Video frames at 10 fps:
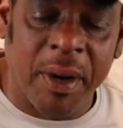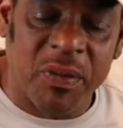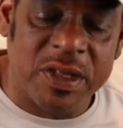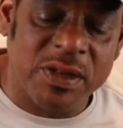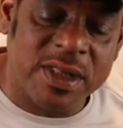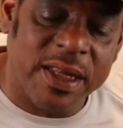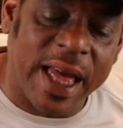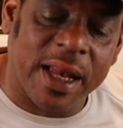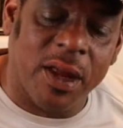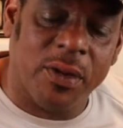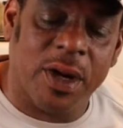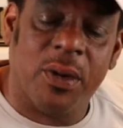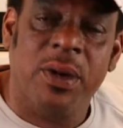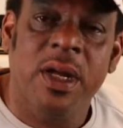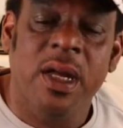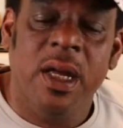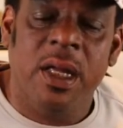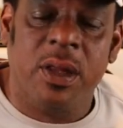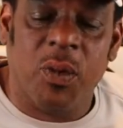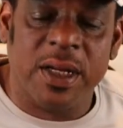But when you see that logo,
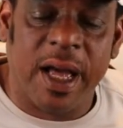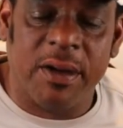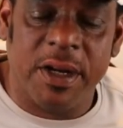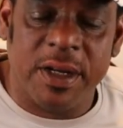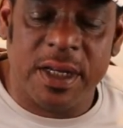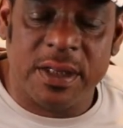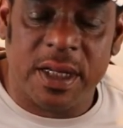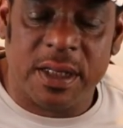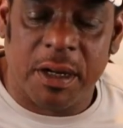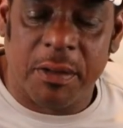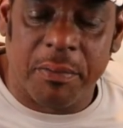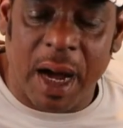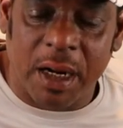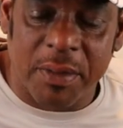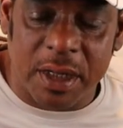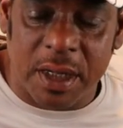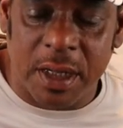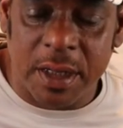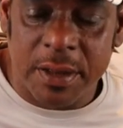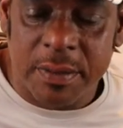the one down here that's at the bottom of the
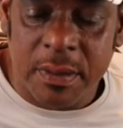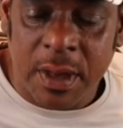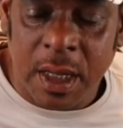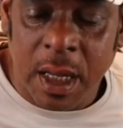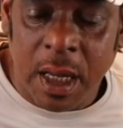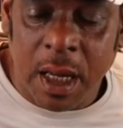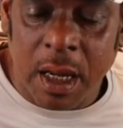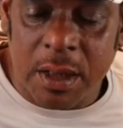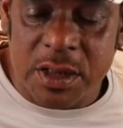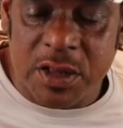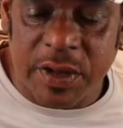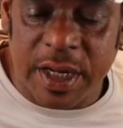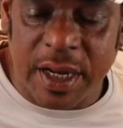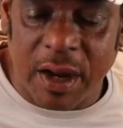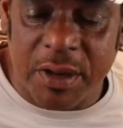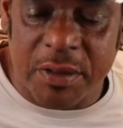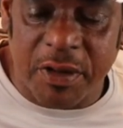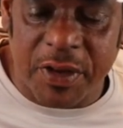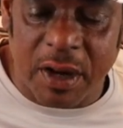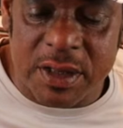of the screen here. I don't even
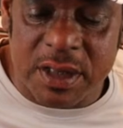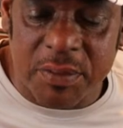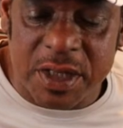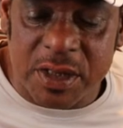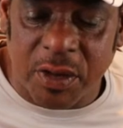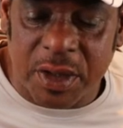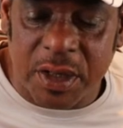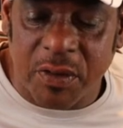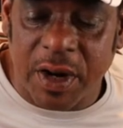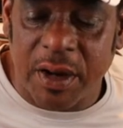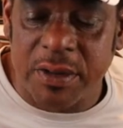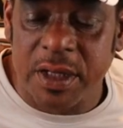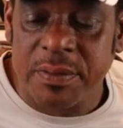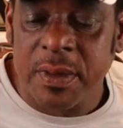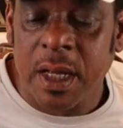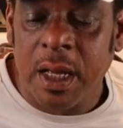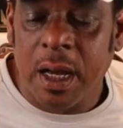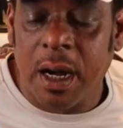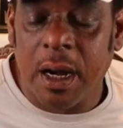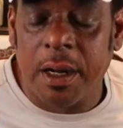know if y'all can see me circling around it.
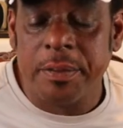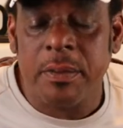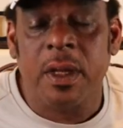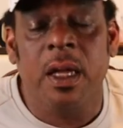Uh,